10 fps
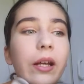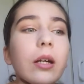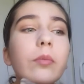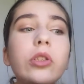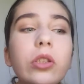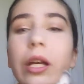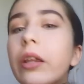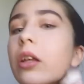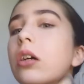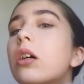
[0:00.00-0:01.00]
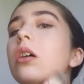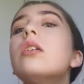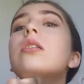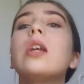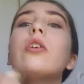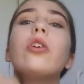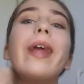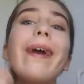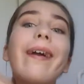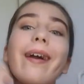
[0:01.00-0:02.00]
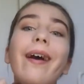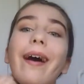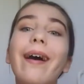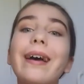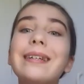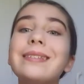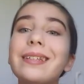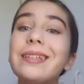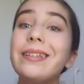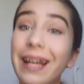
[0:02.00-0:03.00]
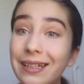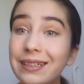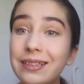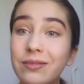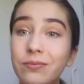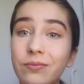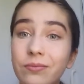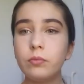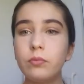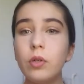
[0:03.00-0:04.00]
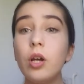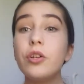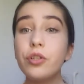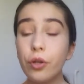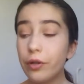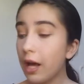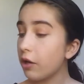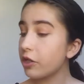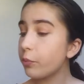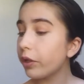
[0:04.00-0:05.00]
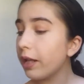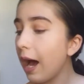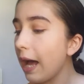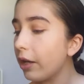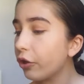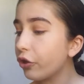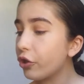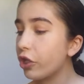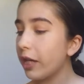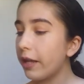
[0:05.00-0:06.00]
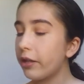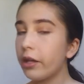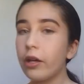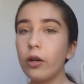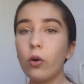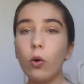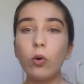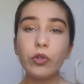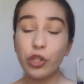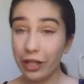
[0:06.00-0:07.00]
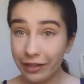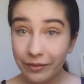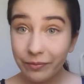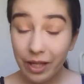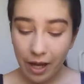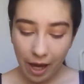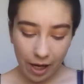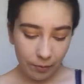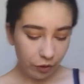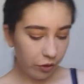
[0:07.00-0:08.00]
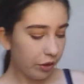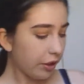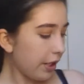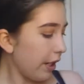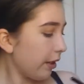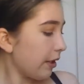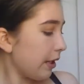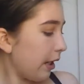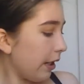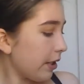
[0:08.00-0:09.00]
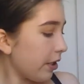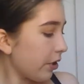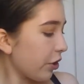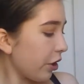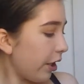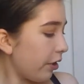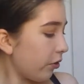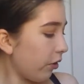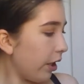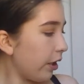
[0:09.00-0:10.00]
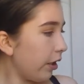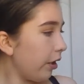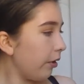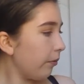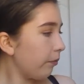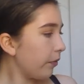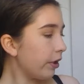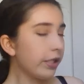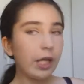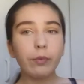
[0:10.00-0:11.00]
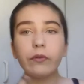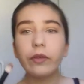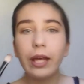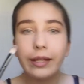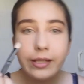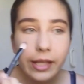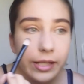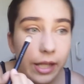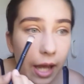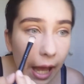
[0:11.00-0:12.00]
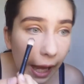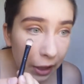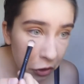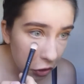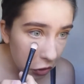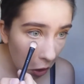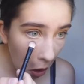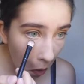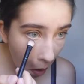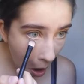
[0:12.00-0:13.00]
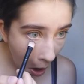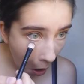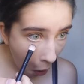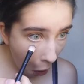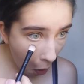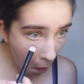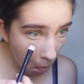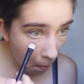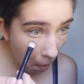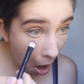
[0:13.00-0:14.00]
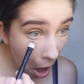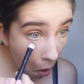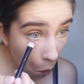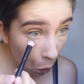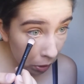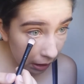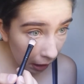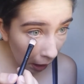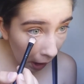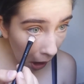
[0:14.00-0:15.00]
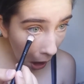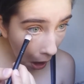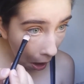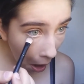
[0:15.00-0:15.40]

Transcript: makeup together down your neck, and yes. So now to bring the eye look together, all together, I'm going to take this lightest shade right here, tap off the excess, and just go on my waterline.